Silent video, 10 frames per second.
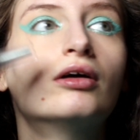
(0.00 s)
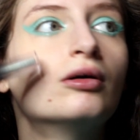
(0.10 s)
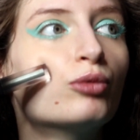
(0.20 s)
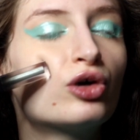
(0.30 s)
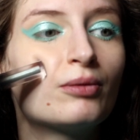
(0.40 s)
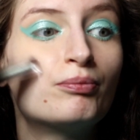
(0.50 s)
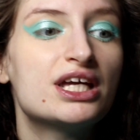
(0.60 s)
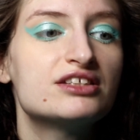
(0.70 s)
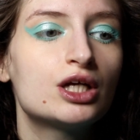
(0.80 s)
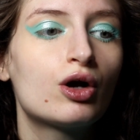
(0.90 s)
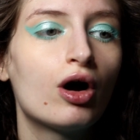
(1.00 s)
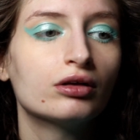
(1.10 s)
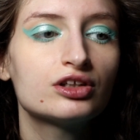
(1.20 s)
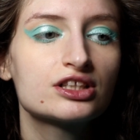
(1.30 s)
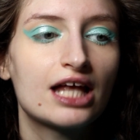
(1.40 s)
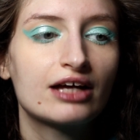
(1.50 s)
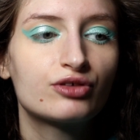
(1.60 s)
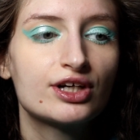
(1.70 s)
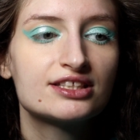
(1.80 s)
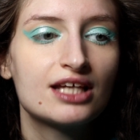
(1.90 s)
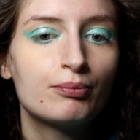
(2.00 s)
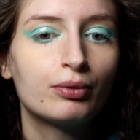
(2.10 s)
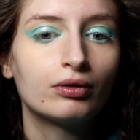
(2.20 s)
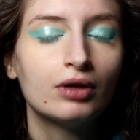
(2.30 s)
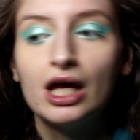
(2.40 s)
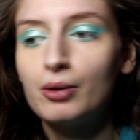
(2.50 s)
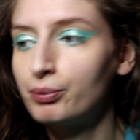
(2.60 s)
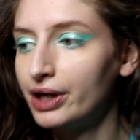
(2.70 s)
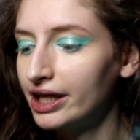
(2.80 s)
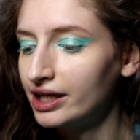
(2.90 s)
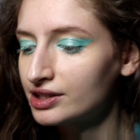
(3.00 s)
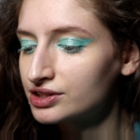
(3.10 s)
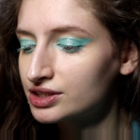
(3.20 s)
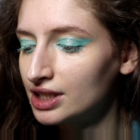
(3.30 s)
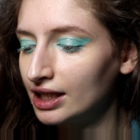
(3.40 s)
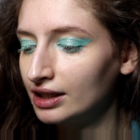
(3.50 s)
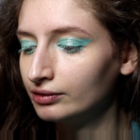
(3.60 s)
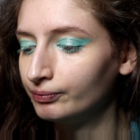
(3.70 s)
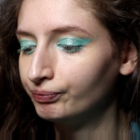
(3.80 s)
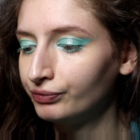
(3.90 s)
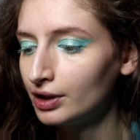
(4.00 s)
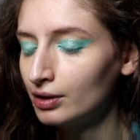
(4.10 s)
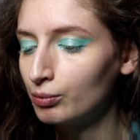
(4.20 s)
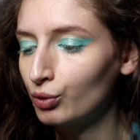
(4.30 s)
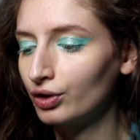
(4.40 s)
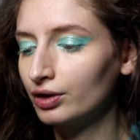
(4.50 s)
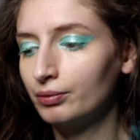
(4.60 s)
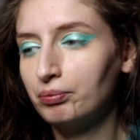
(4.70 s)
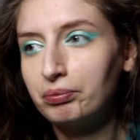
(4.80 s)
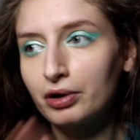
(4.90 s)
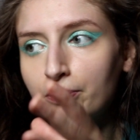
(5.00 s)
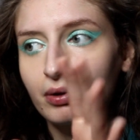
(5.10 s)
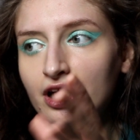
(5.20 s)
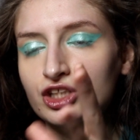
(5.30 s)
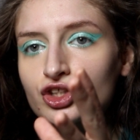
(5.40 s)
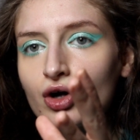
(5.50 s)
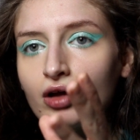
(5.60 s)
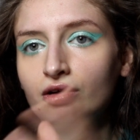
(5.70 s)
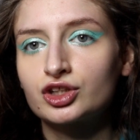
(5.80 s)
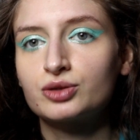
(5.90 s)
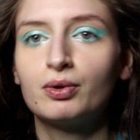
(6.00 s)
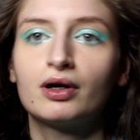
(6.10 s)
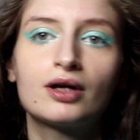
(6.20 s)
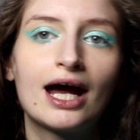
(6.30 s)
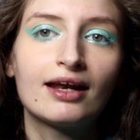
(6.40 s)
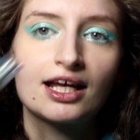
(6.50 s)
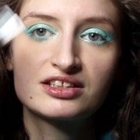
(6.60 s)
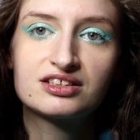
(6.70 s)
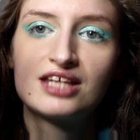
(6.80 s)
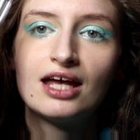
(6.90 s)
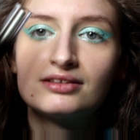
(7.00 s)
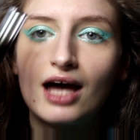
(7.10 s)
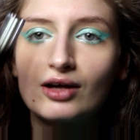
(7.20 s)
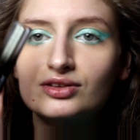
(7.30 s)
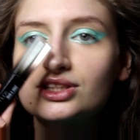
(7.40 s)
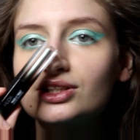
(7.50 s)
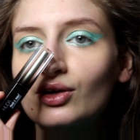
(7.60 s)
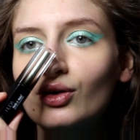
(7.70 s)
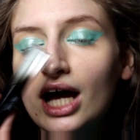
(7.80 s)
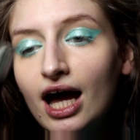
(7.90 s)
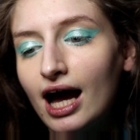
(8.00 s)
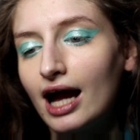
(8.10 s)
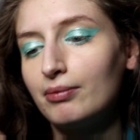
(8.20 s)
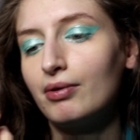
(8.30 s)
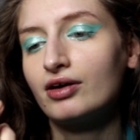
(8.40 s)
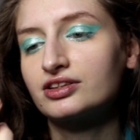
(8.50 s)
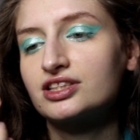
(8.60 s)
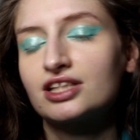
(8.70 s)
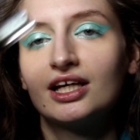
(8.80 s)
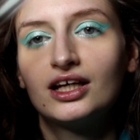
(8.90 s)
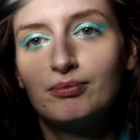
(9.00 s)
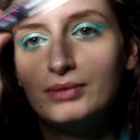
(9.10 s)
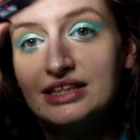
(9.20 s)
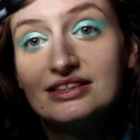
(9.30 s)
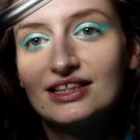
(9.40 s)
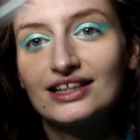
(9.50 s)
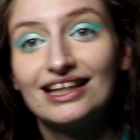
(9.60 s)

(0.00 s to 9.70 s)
more basic colors, like for example pinks and more purplish colors, but I like to stand out, so I bought Minted